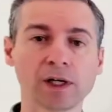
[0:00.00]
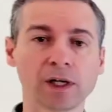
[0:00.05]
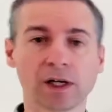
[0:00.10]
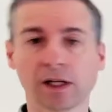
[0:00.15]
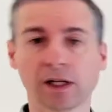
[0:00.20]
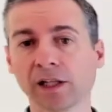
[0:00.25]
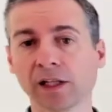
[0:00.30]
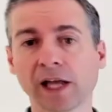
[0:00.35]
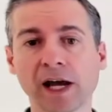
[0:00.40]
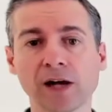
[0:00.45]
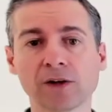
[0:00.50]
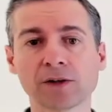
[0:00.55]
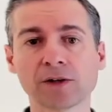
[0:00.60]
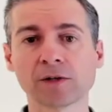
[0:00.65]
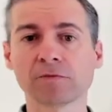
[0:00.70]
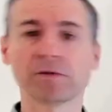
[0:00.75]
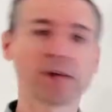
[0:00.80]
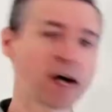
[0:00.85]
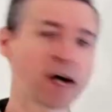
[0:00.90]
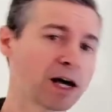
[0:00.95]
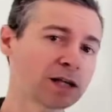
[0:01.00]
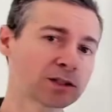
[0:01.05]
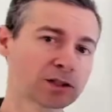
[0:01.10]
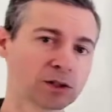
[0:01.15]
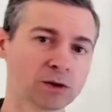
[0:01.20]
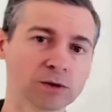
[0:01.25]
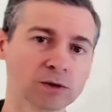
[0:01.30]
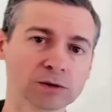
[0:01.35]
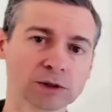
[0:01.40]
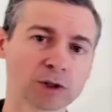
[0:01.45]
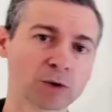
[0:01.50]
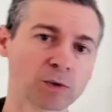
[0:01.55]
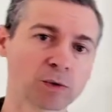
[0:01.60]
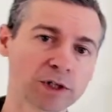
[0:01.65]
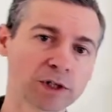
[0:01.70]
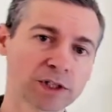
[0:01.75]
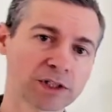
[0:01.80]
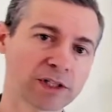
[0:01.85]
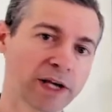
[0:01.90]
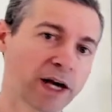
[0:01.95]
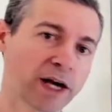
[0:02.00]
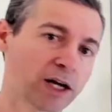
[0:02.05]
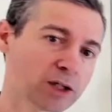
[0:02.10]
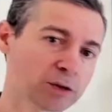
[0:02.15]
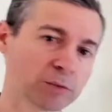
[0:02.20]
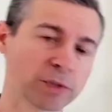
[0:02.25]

Allow them not to only work down,